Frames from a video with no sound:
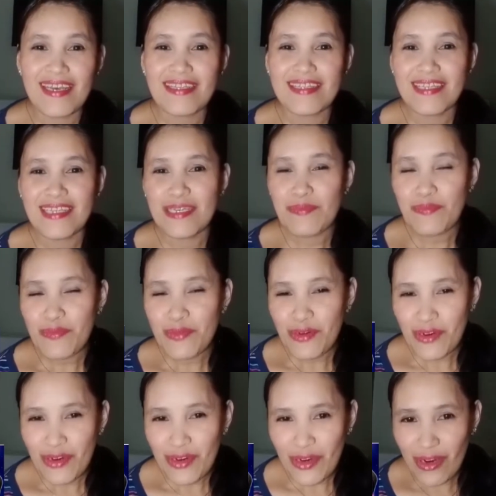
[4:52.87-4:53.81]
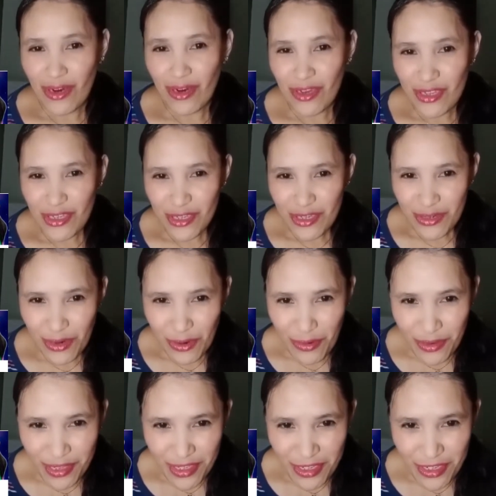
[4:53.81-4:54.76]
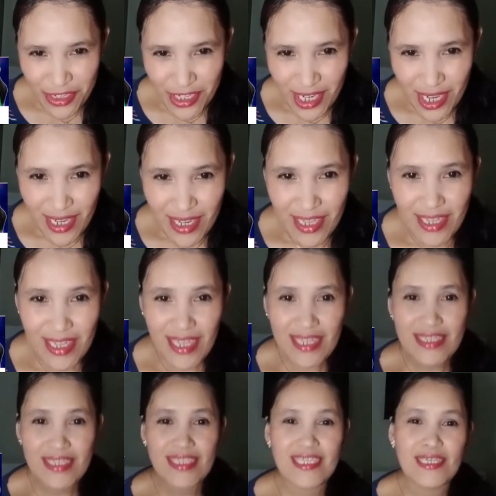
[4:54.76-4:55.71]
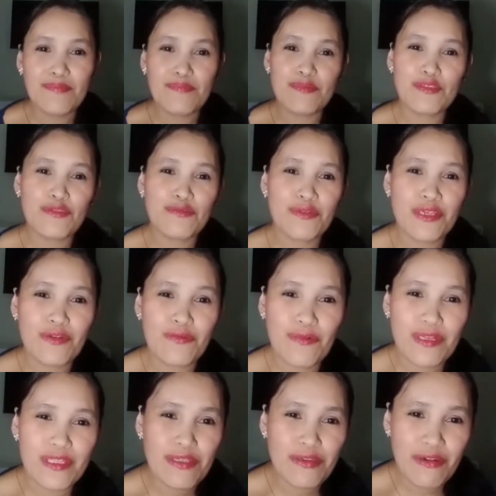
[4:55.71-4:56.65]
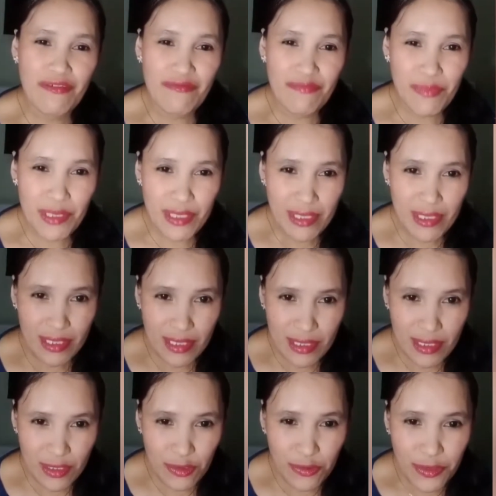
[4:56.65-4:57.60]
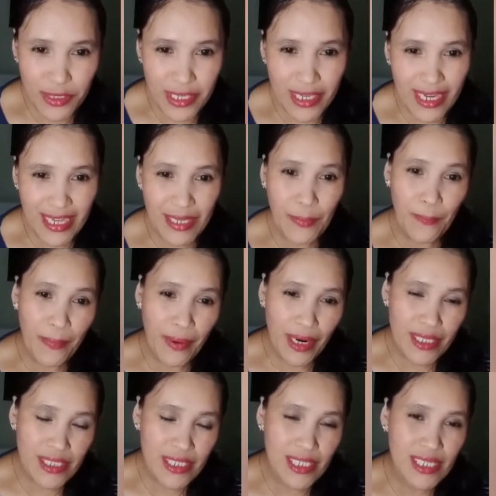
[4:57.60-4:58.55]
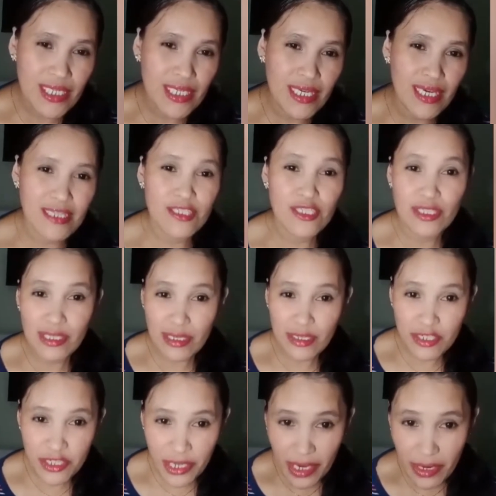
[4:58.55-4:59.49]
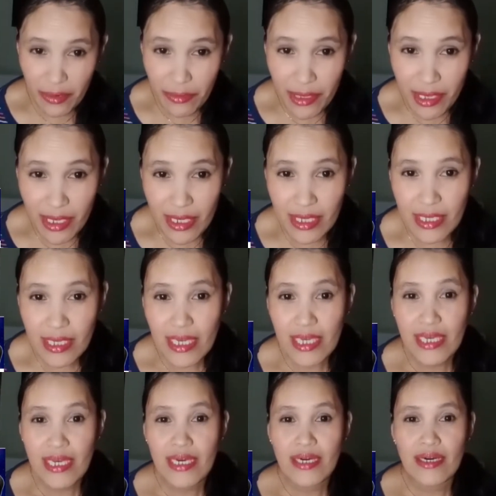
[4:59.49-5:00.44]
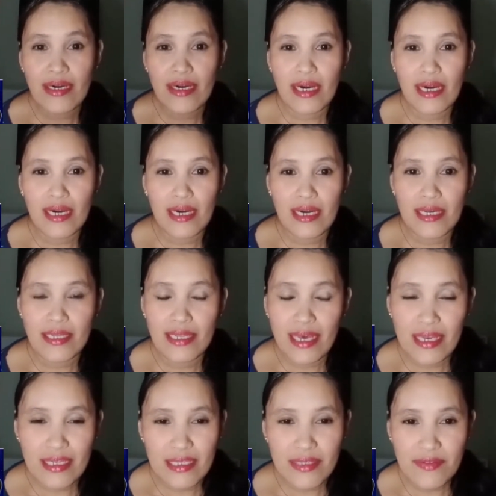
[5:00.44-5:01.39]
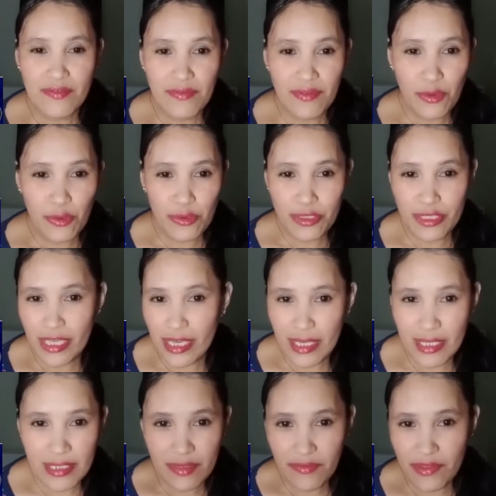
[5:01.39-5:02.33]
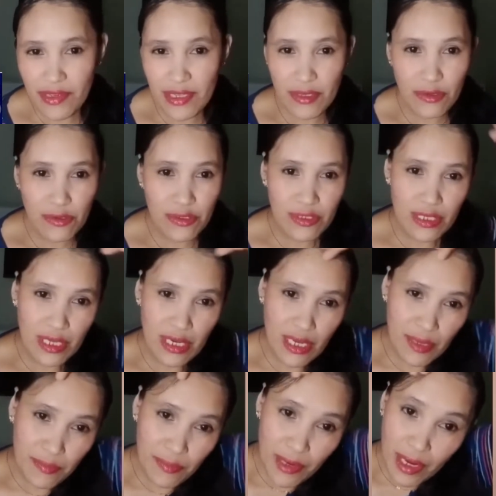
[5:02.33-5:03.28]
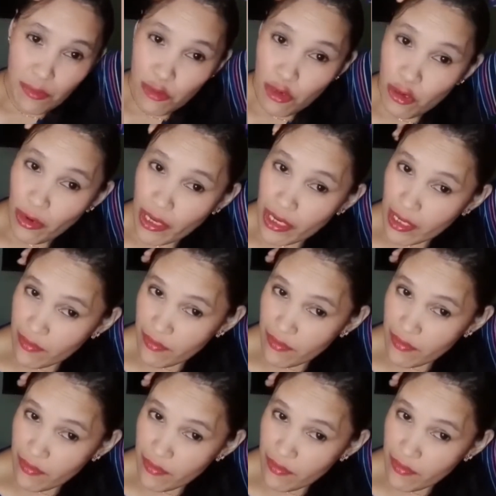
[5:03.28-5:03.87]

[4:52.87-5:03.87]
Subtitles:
keep on growing your channel and keep doing what you have been doing and imparting and sharing nice contents, videos, alam, makabuluhan na